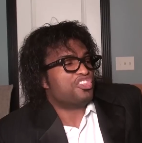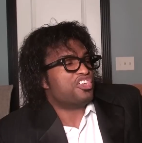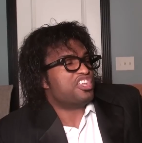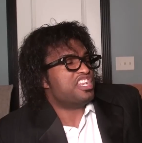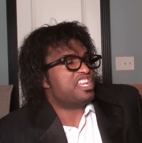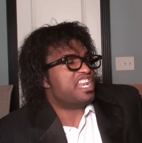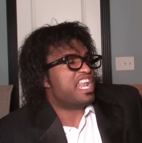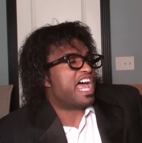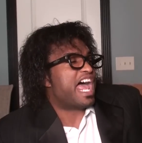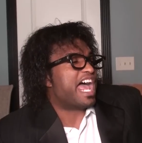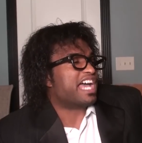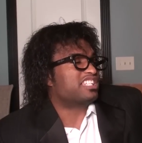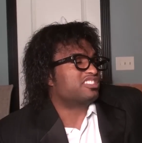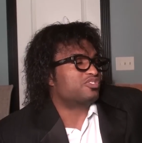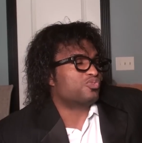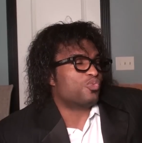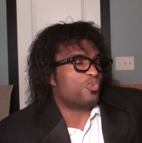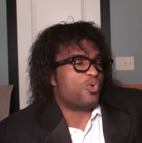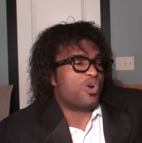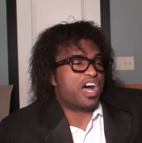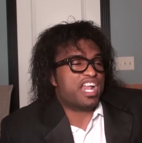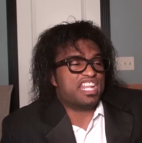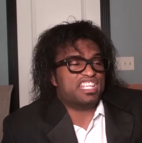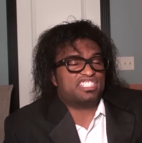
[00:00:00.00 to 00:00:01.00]
the next
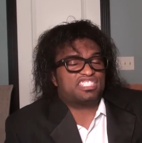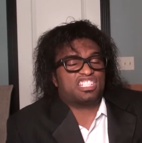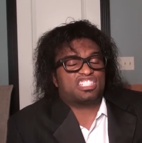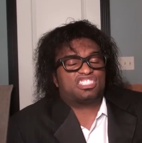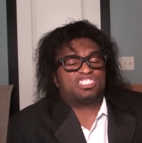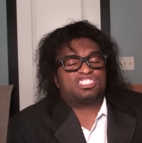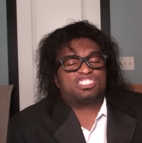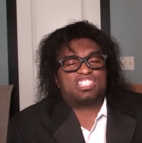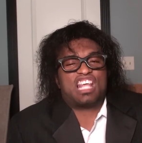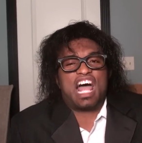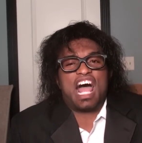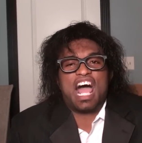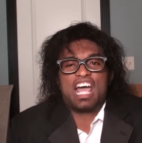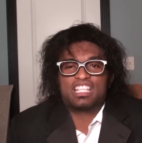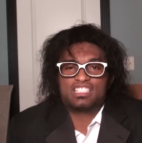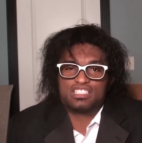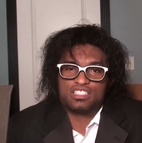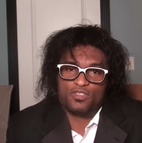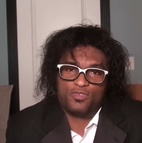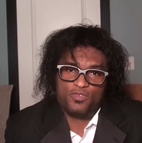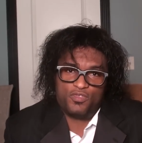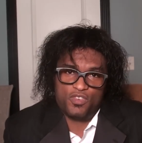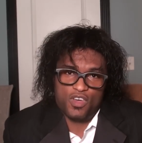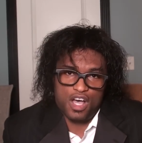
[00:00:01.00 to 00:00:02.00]
one is a
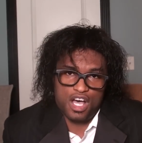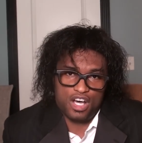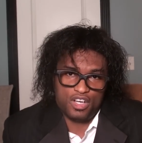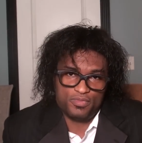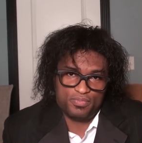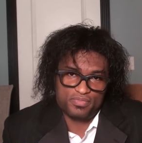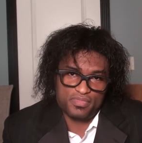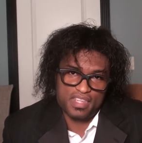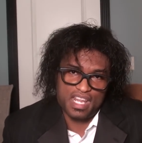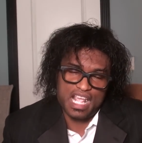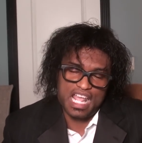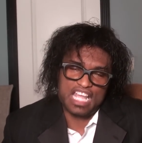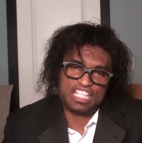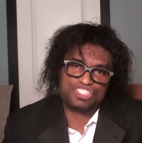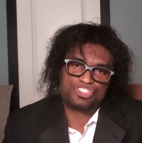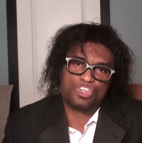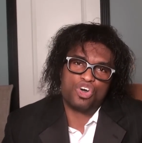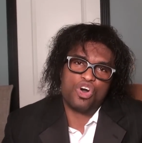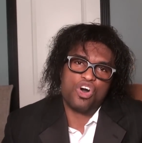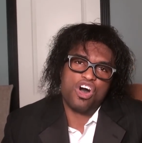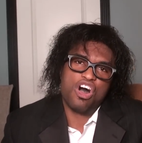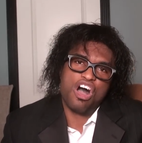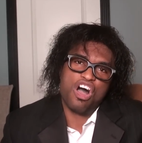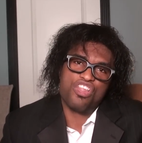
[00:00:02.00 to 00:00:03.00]
saxophone. It's
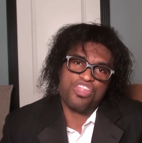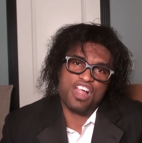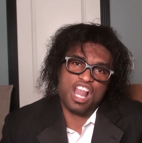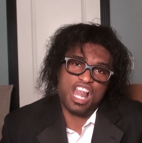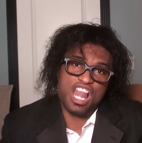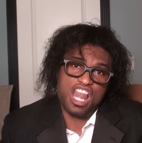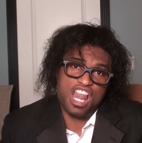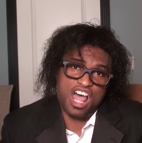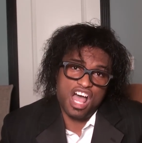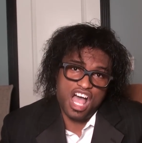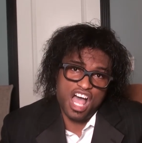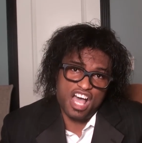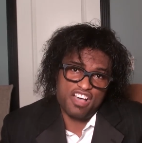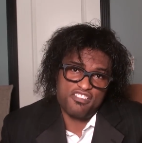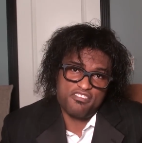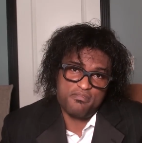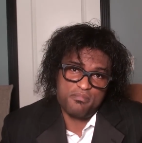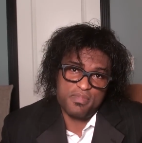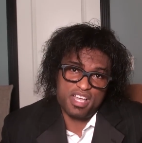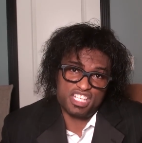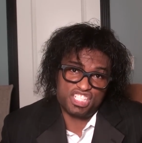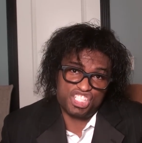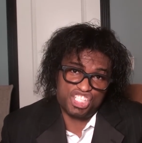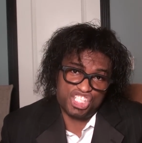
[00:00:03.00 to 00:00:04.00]
called the love
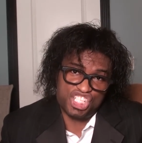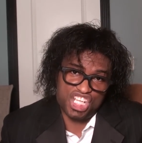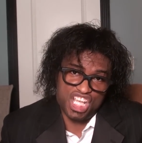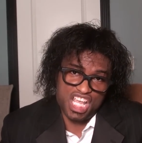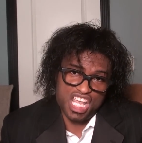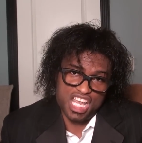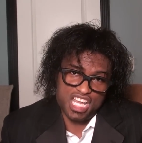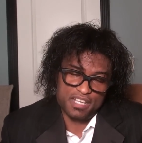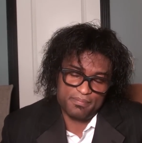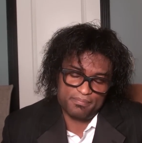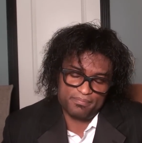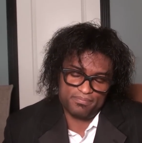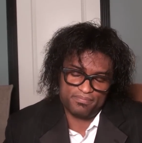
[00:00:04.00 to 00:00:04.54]
machine.